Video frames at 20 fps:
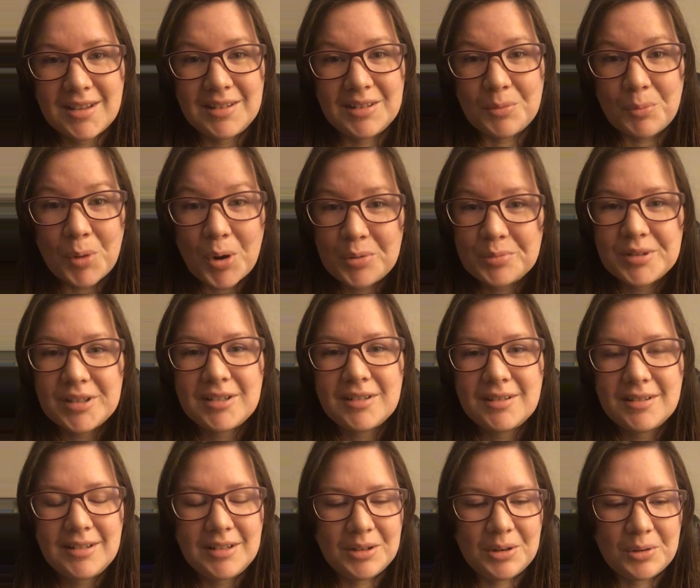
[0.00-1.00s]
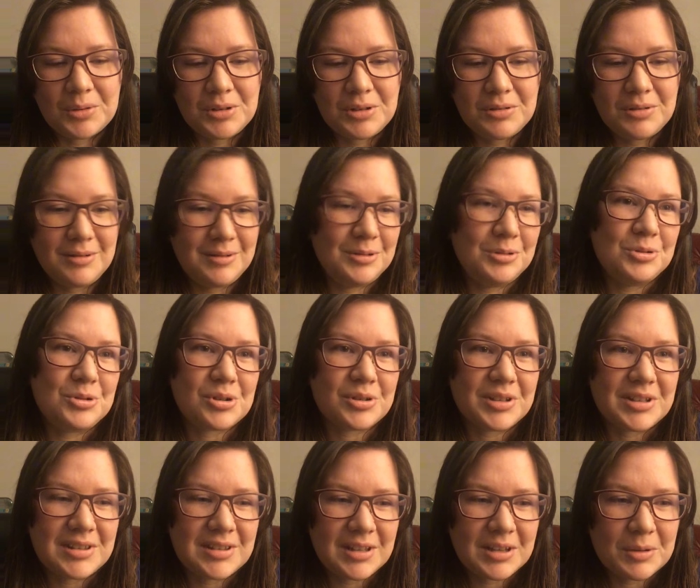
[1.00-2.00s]
in the moment. You know, you
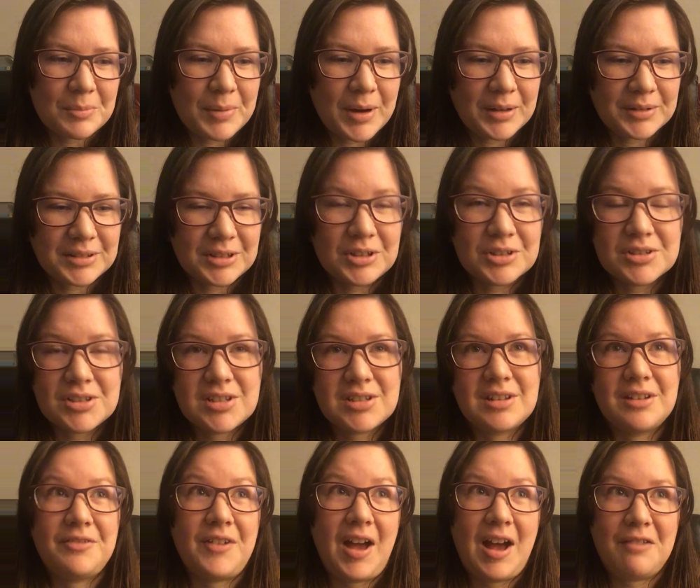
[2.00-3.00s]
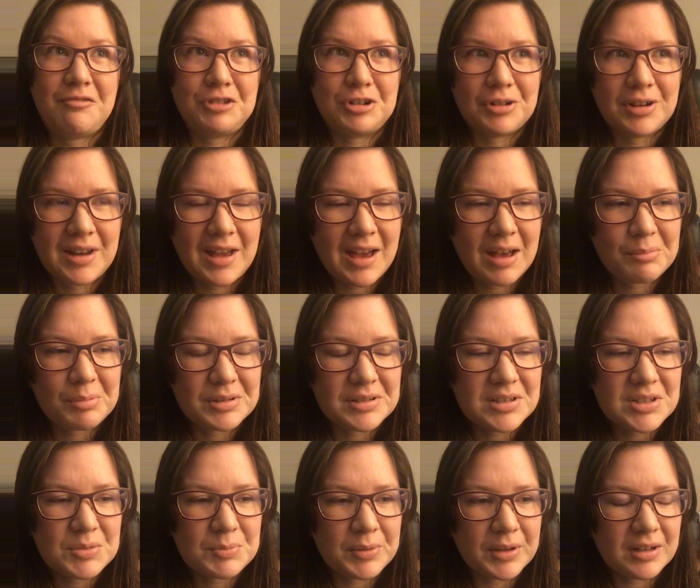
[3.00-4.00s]
usually think about the good stuff after it
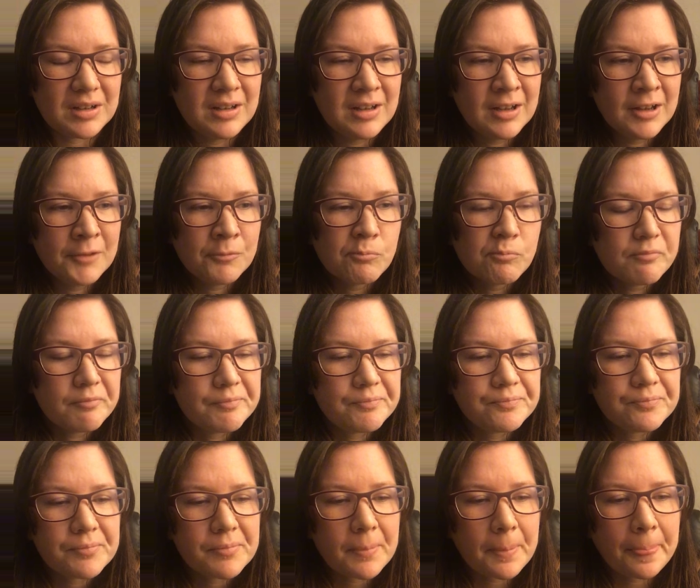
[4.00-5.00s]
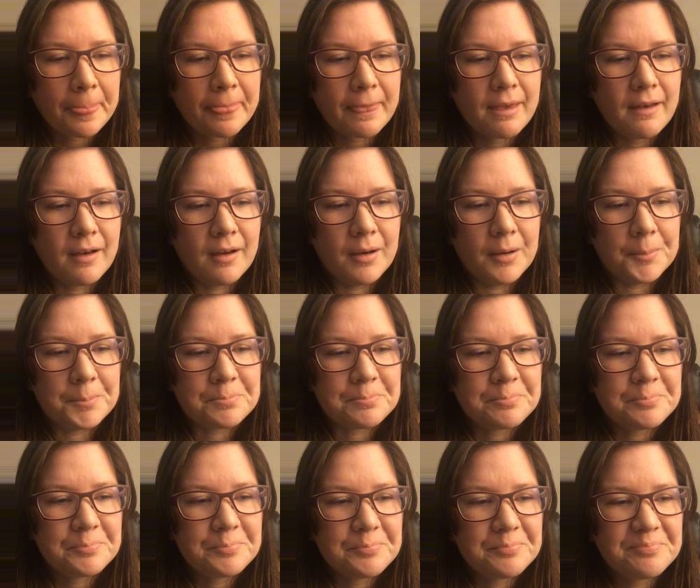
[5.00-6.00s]
happens, but I'm
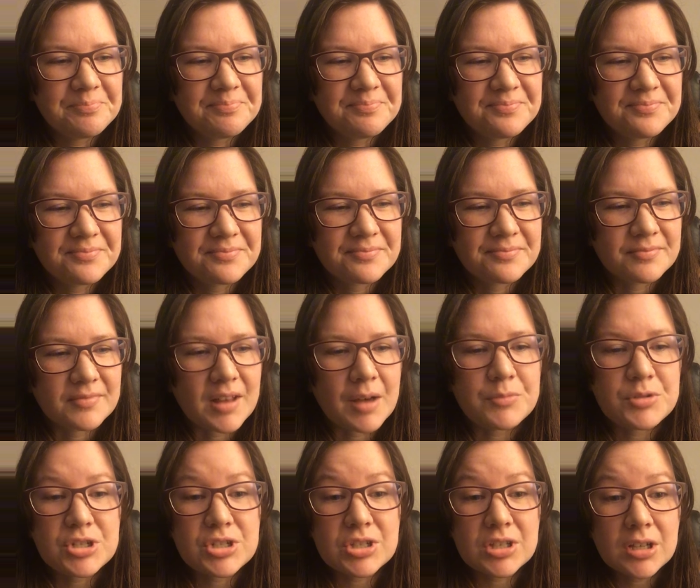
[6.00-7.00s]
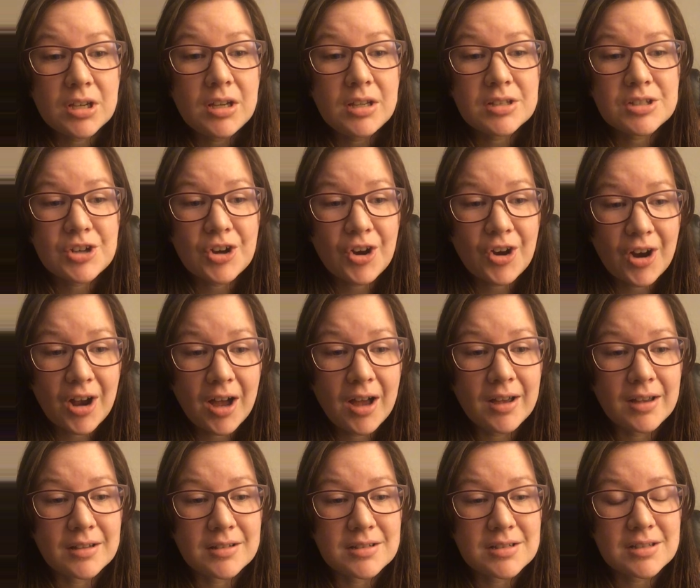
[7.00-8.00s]
just looking into her
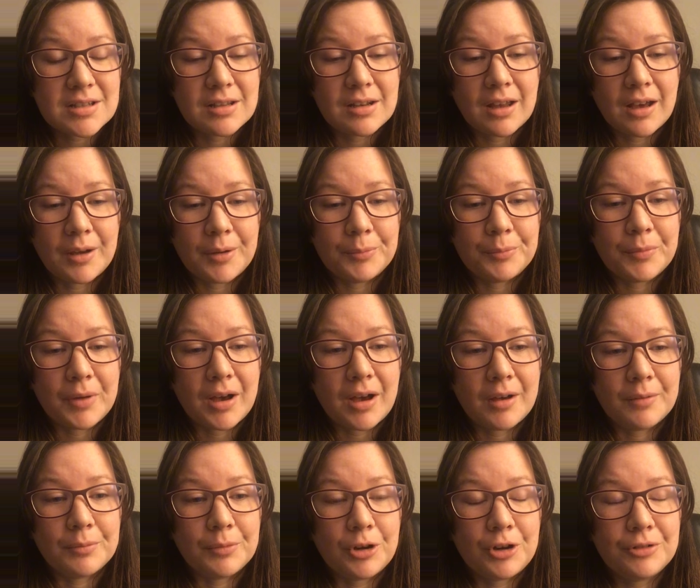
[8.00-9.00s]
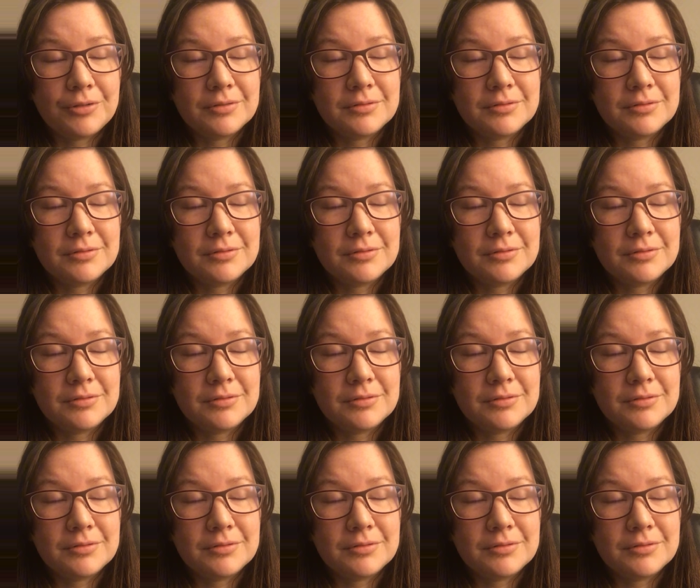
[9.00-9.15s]
eyes, and I'm